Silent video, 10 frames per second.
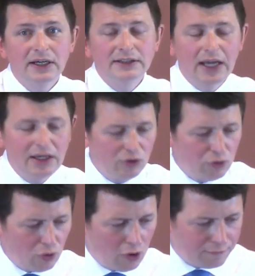And I
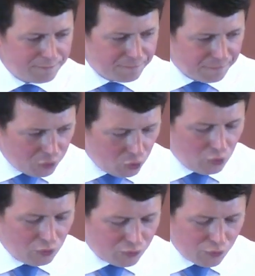know of
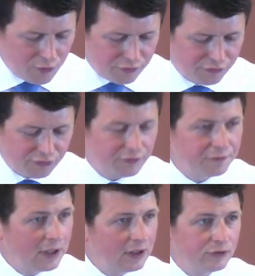few truths,
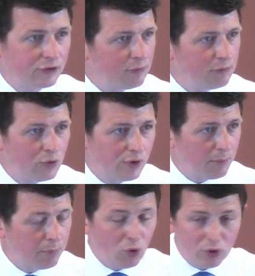friends, more
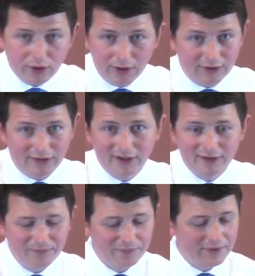important,
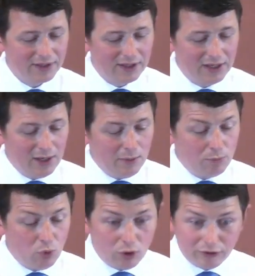
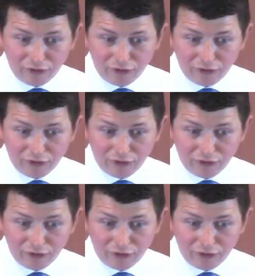more